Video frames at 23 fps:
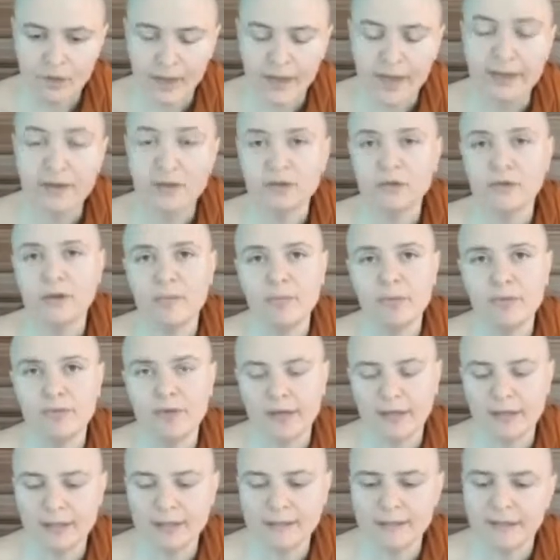And on top of
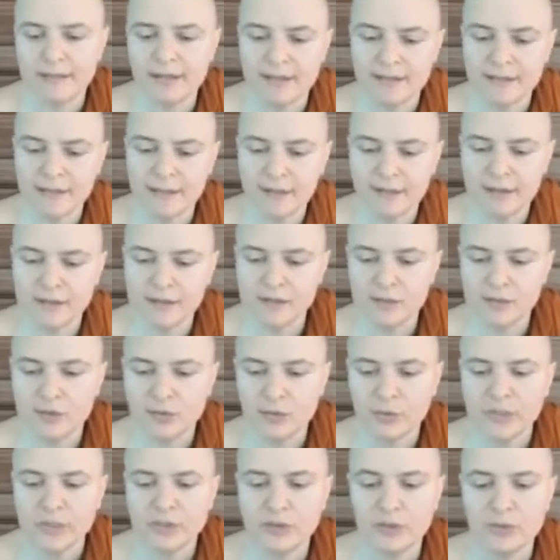that, Isidasi, in this
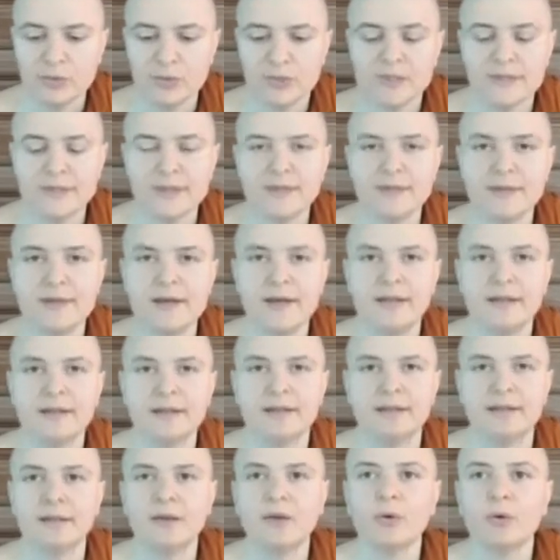situation, we see
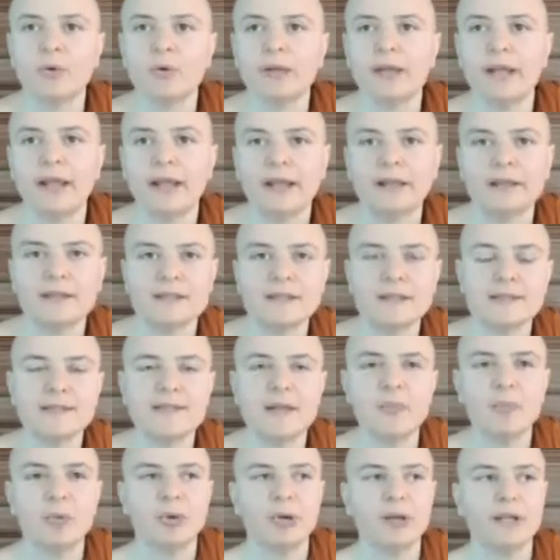that creates
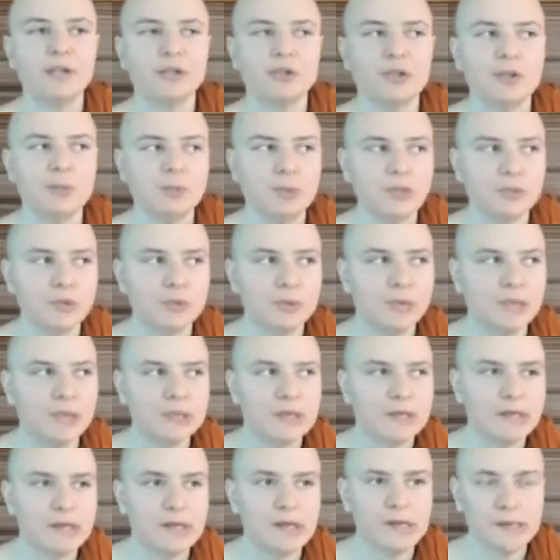separation
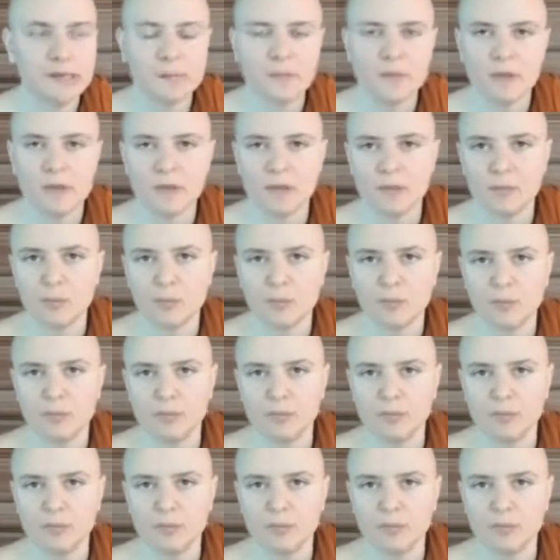between the